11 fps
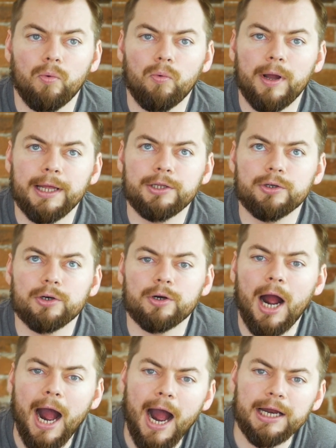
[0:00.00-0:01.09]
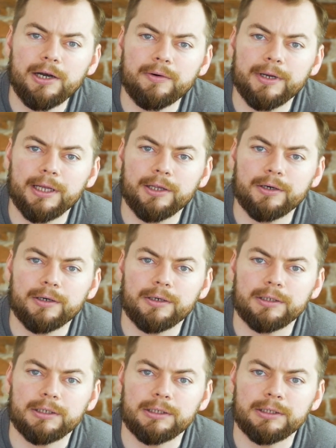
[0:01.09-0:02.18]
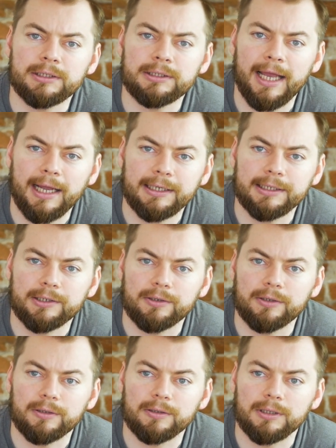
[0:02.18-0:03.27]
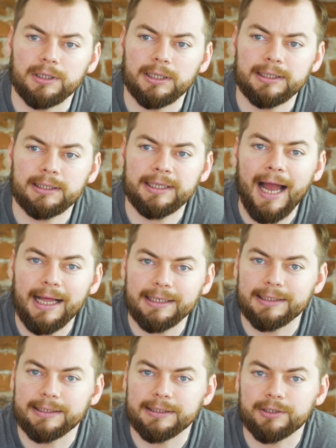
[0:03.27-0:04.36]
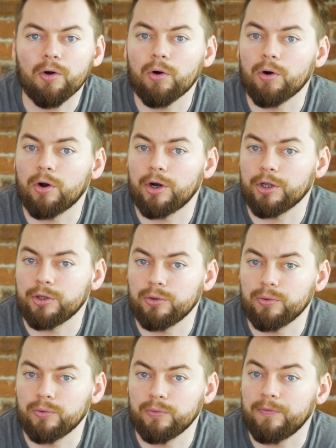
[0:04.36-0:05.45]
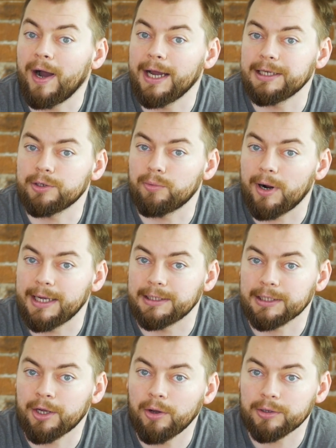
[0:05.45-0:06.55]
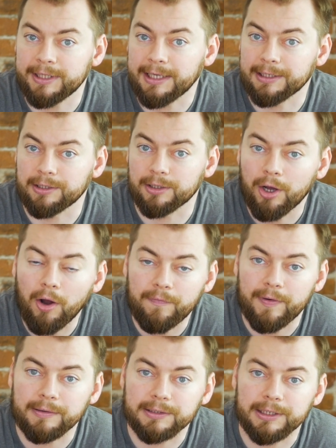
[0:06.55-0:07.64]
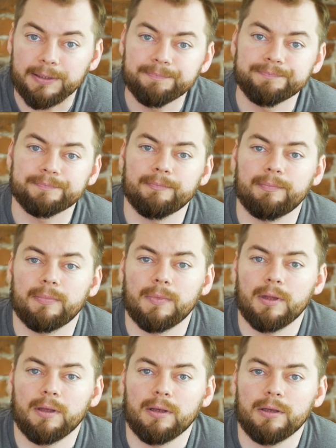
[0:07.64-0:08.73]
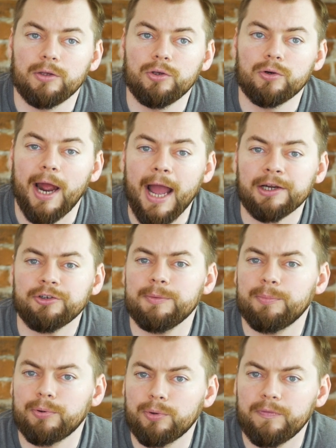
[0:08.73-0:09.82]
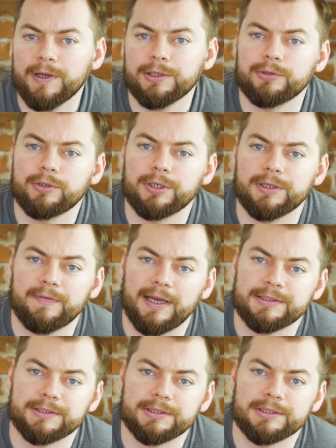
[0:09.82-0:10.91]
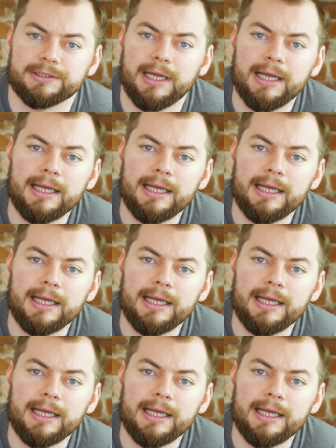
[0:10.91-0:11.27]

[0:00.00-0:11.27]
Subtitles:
When you're hiring your technical talent or you find the right technical co-founder, you're actually proving to your investors